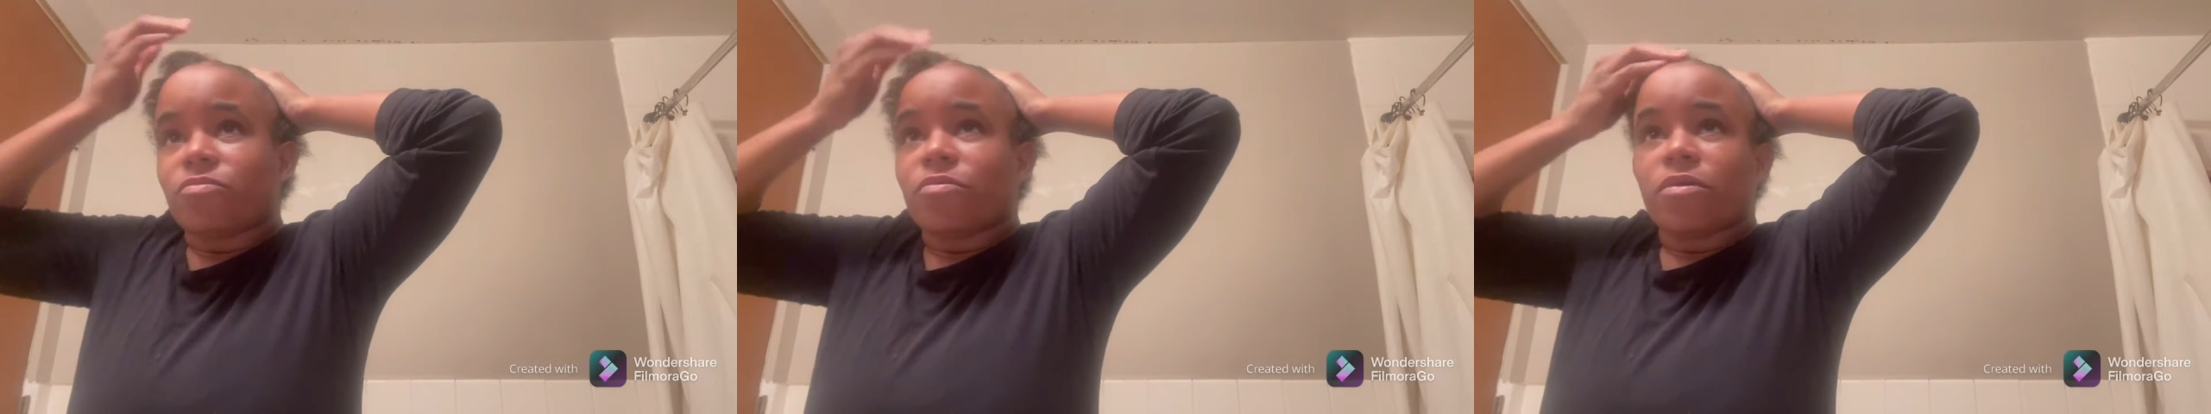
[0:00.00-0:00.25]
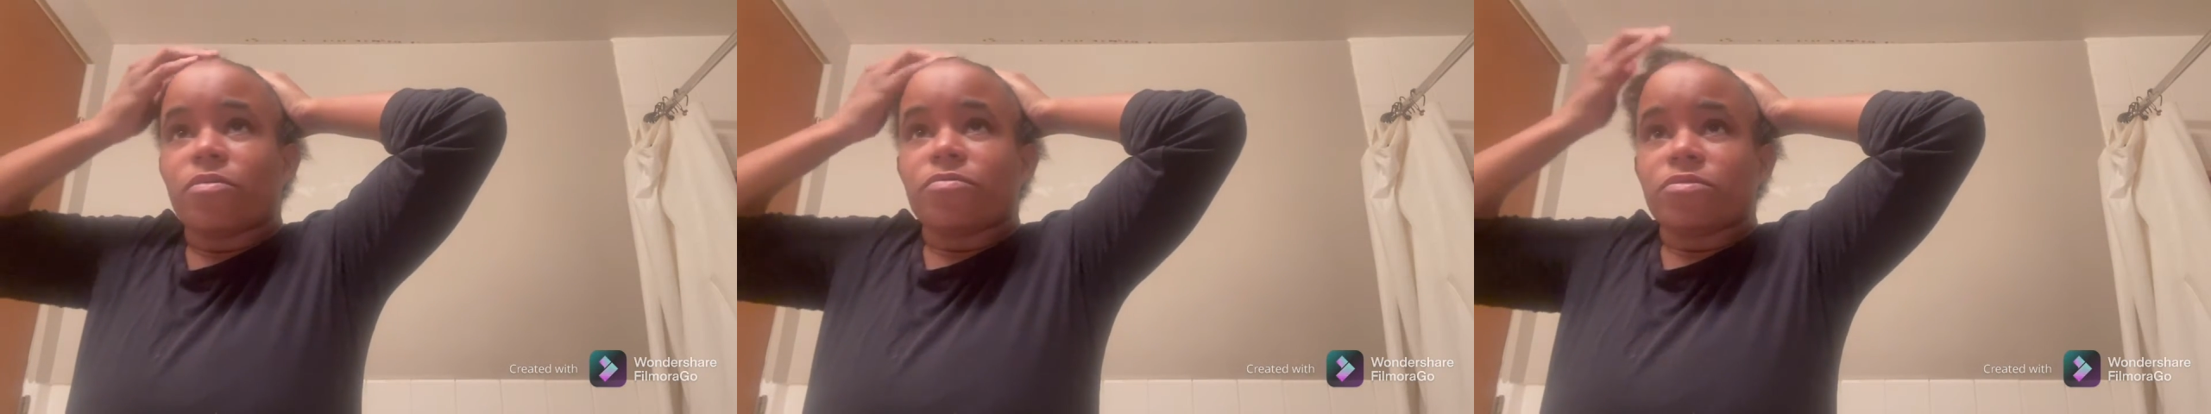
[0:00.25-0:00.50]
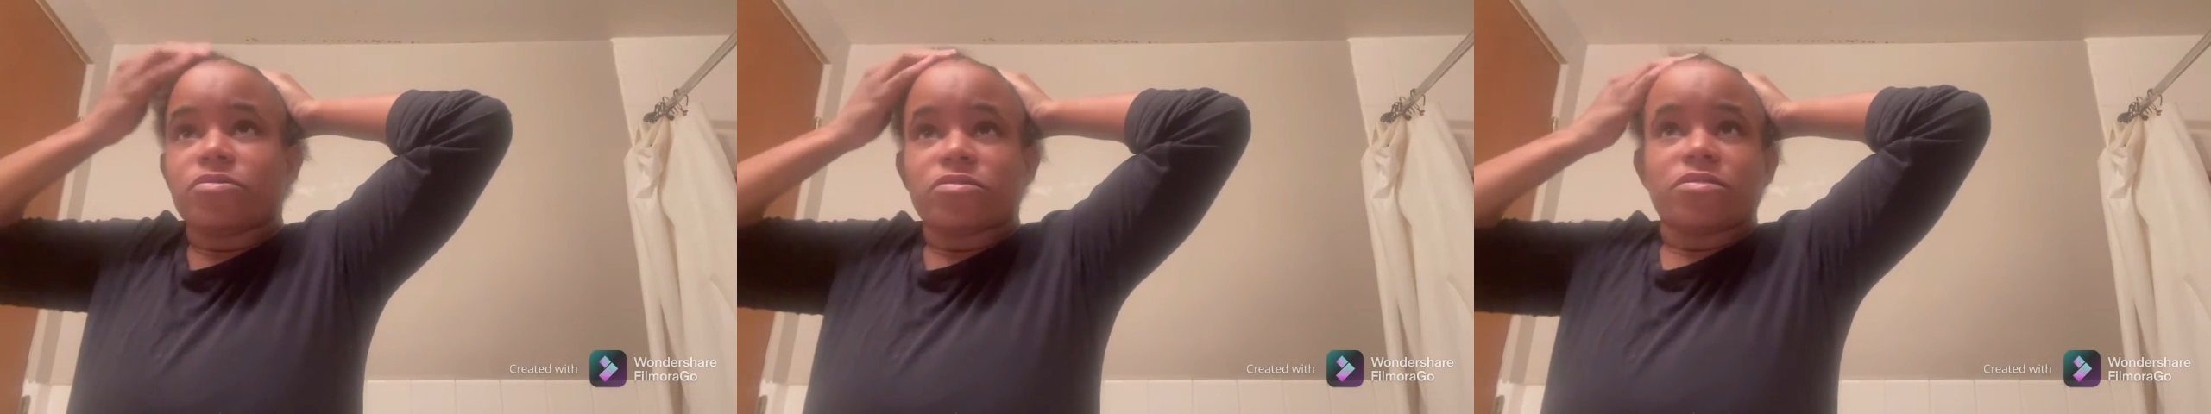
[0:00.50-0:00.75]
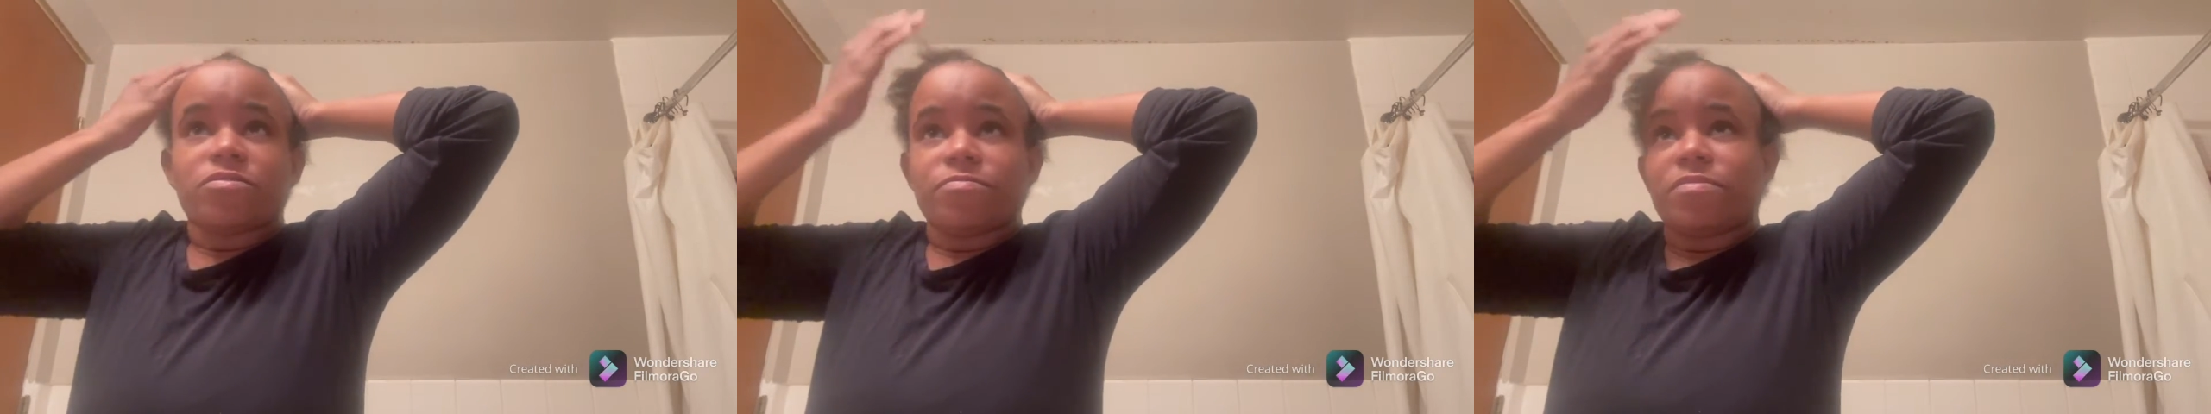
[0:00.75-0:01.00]
where it
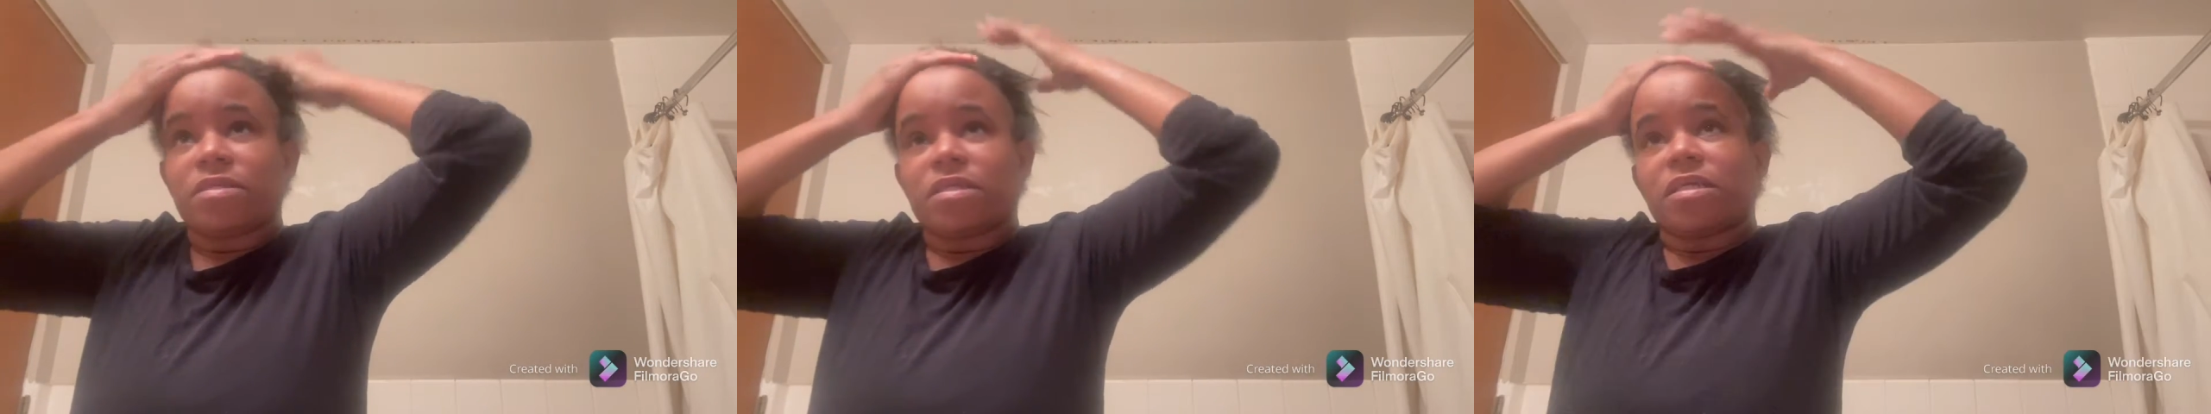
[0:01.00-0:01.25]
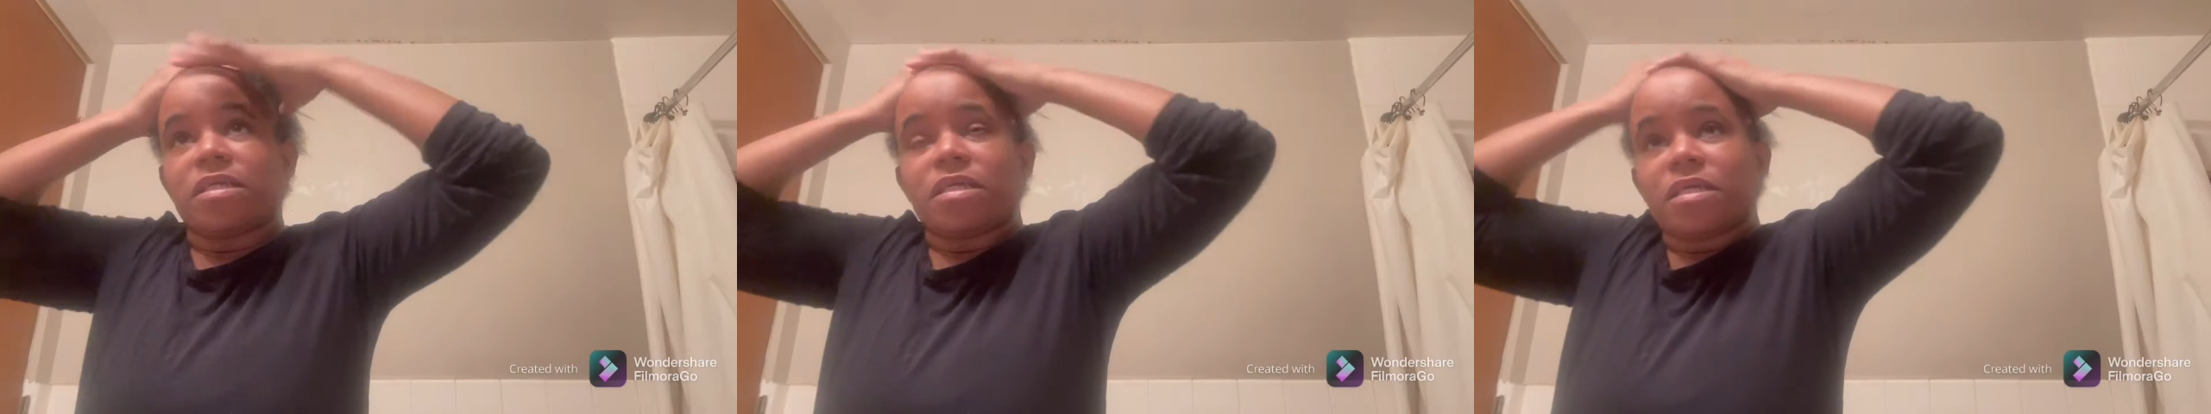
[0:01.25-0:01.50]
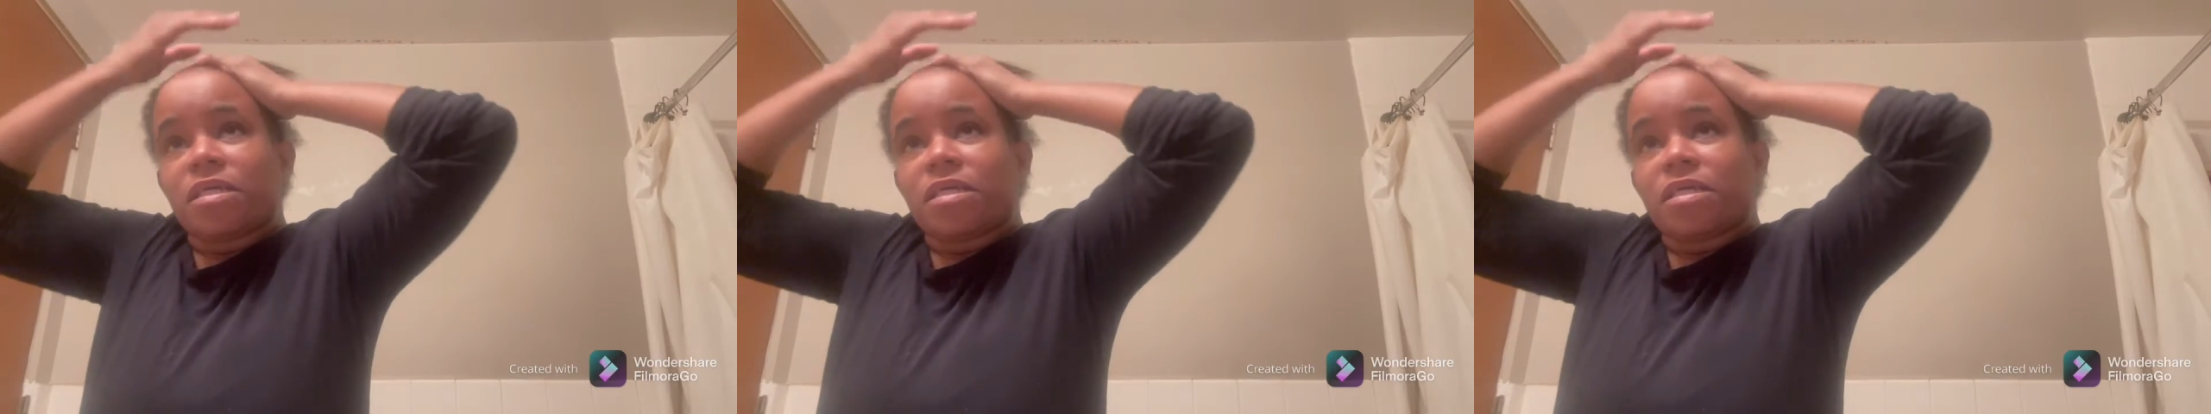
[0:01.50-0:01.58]
used to be.